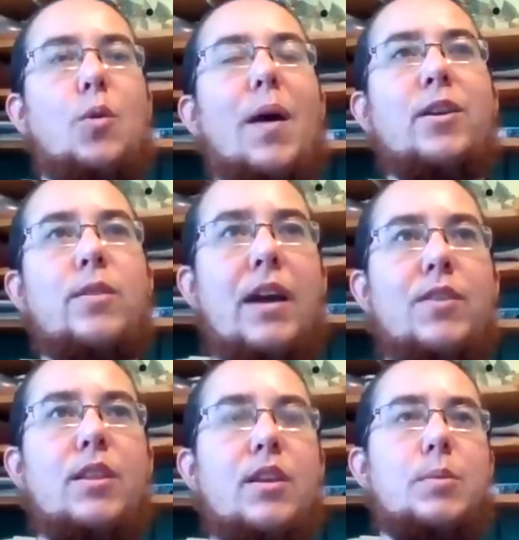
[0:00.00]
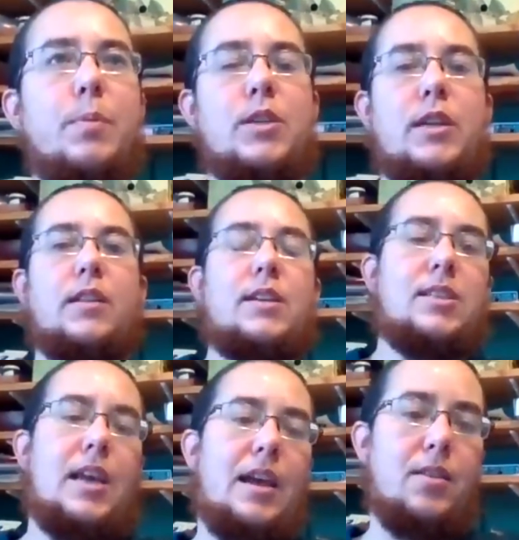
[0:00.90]
So I don't have anything to particularly
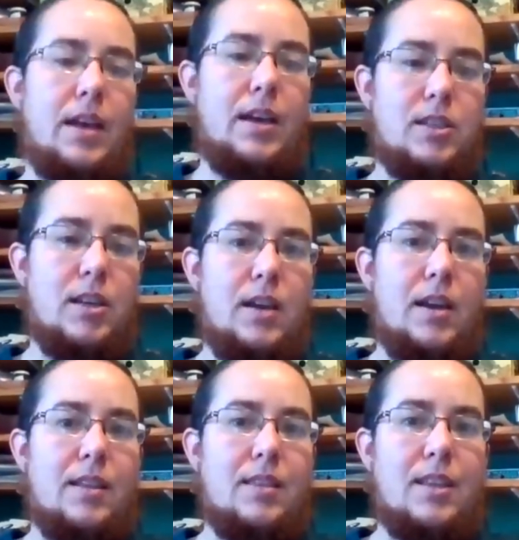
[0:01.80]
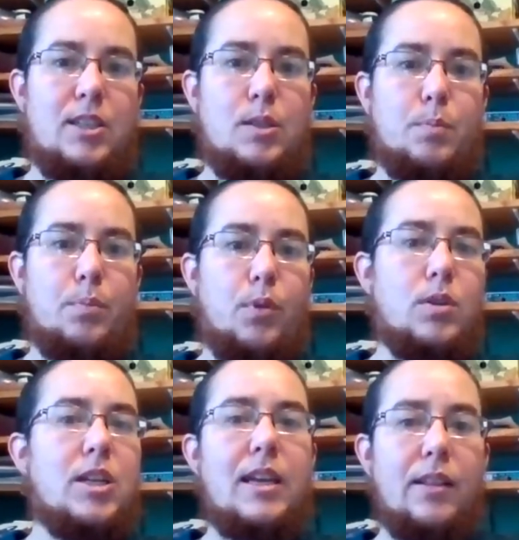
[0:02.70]
say that this is
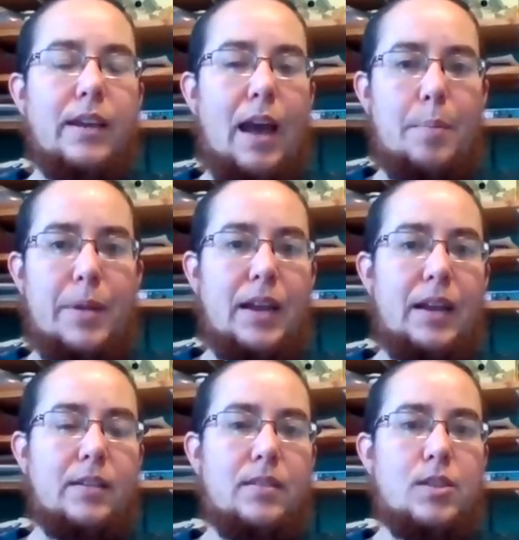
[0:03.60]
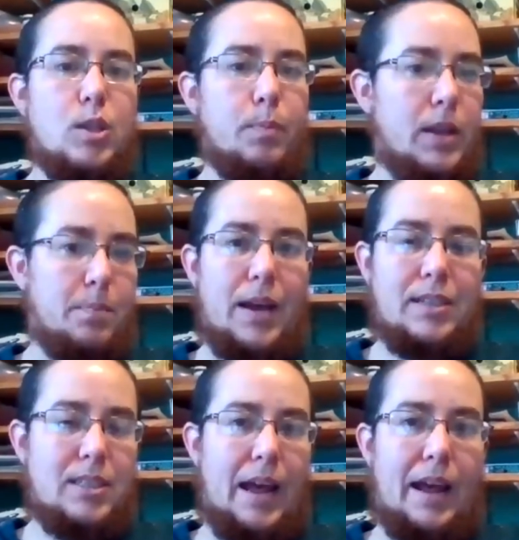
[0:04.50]
particularly happening split
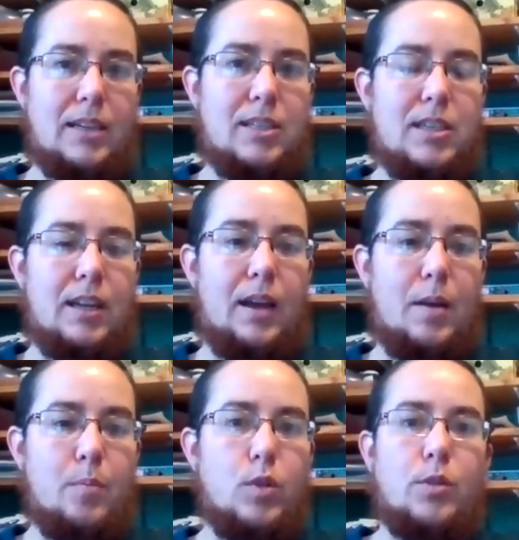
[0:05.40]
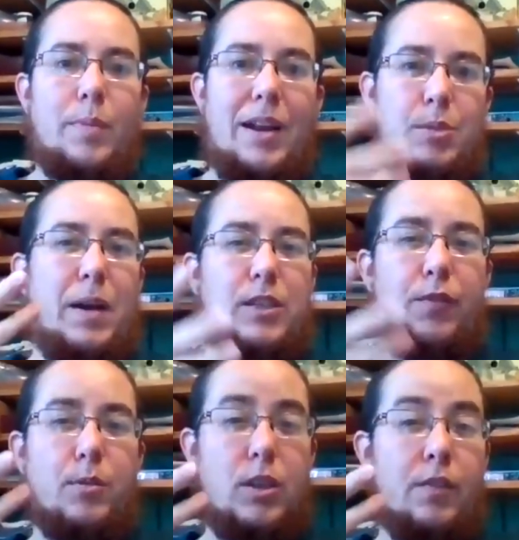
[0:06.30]
by sex, which we might expect
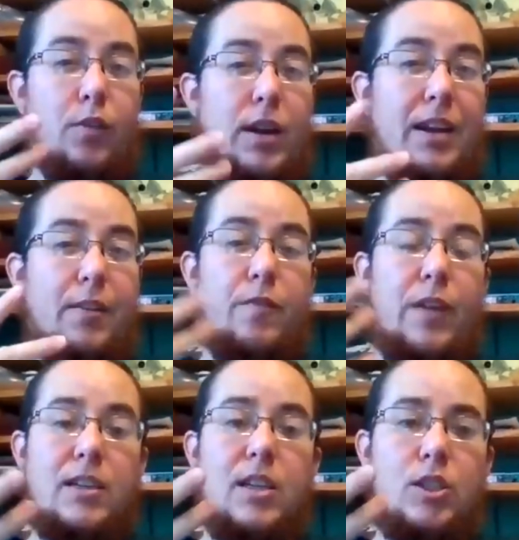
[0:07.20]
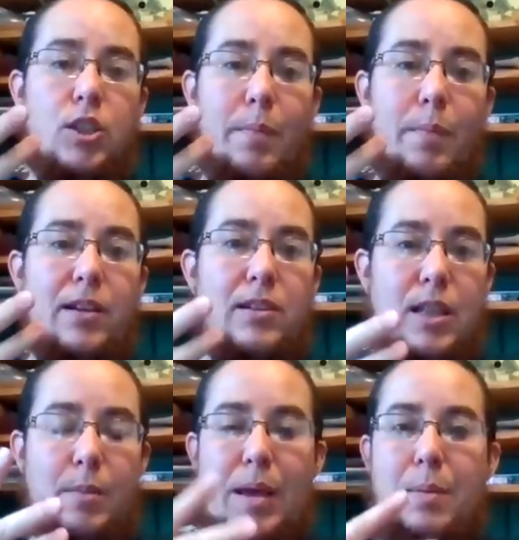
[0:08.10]
if it was conferring an advantage to
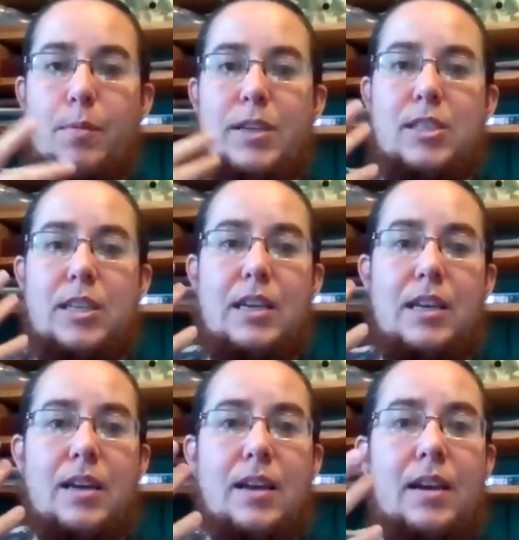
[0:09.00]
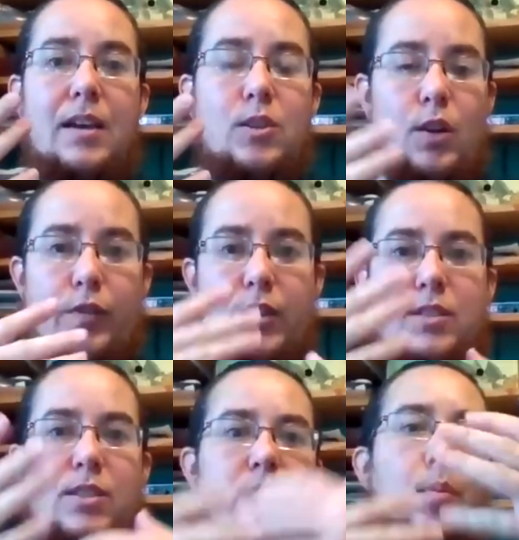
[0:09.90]
males, then maybe we'd see sort of
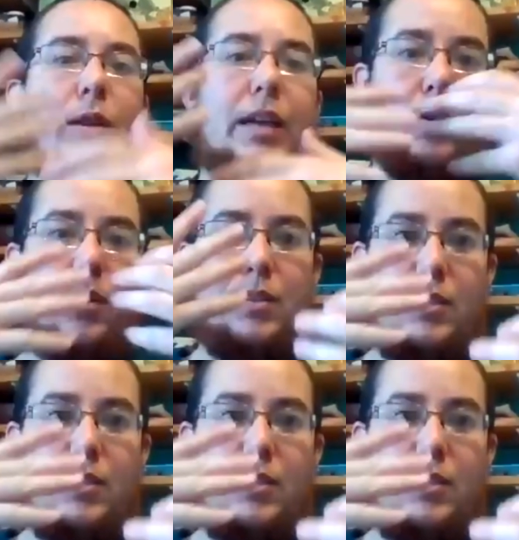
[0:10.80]
a doubling or